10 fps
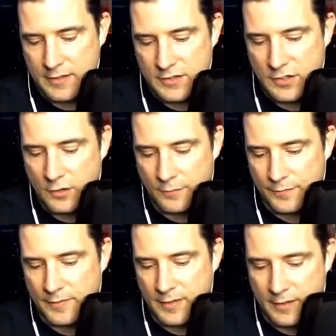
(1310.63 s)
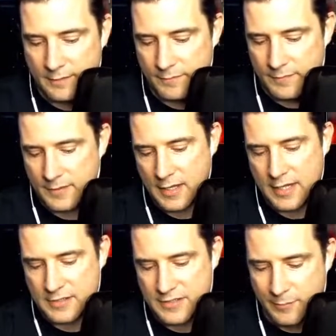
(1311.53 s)
So
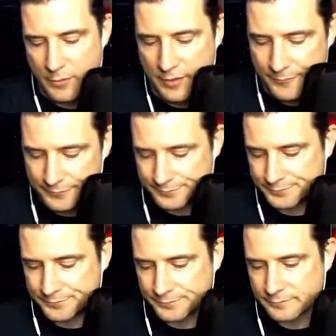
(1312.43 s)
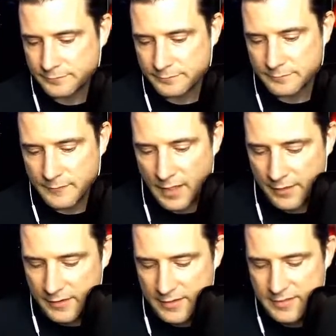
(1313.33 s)
in summary, and
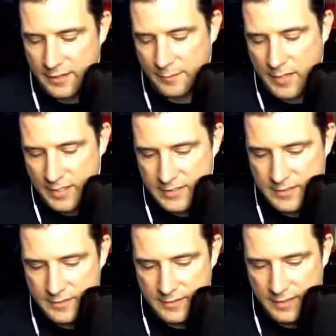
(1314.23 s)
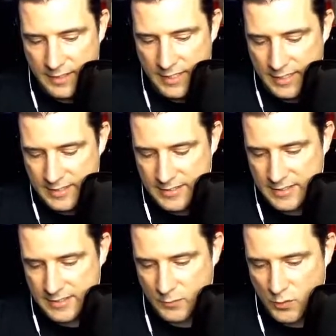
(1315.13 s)
then the inside of the box, again, I can
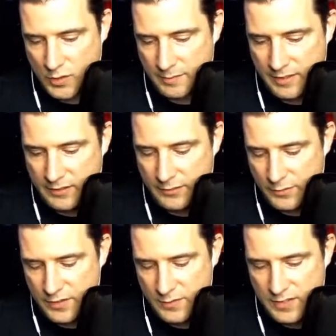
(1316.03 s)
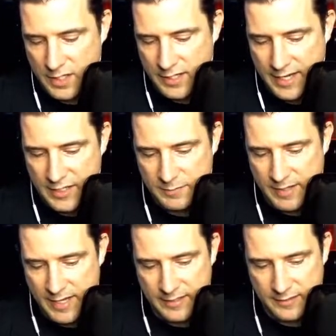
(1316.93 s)
see some green peeking through. This one's not as
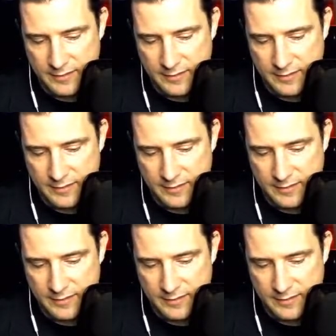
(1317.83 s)
bad